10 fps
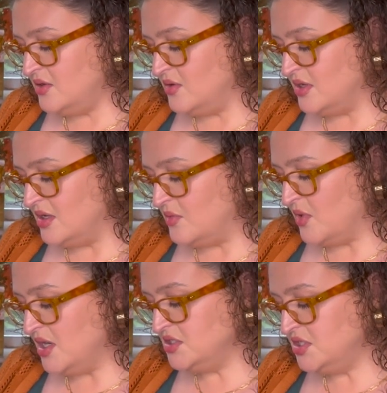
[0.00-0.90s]
You can
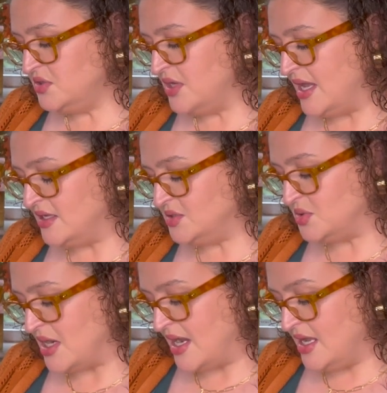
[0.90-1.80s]
wash it, you can't
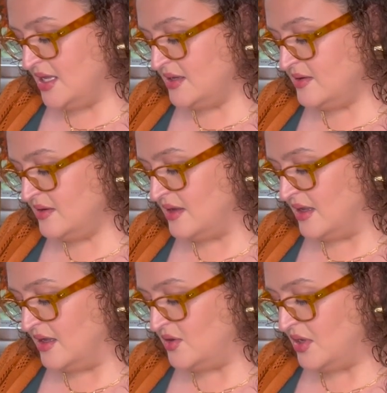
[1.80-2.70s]
dry it,
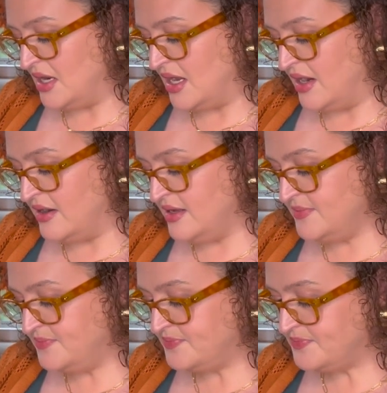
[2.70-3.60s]
and you can iron it.
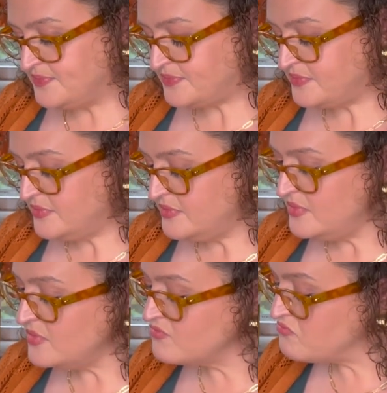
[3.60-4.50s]

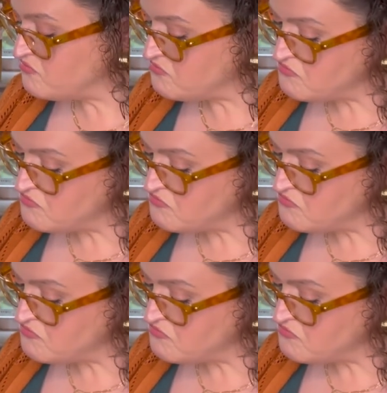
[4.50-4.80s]
Hmm.